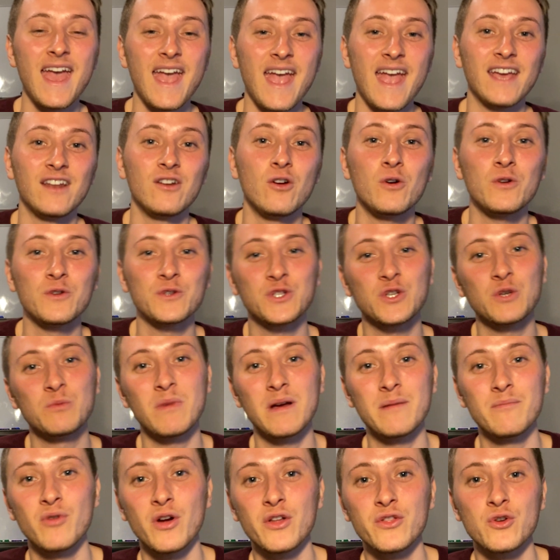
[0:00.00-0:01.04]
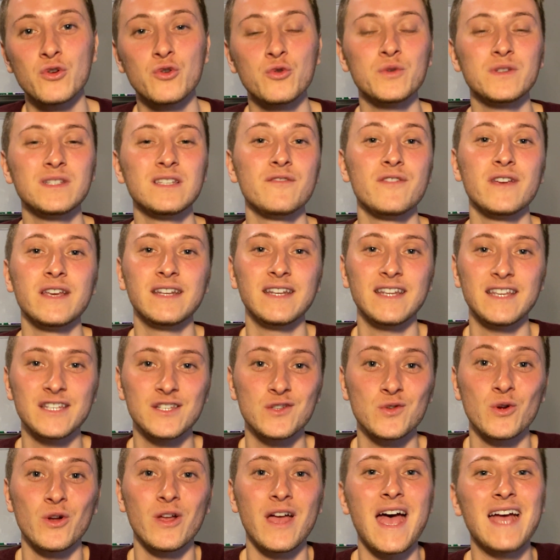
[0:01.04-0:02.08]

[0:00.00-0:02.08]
and also my brother, who was living in Israel,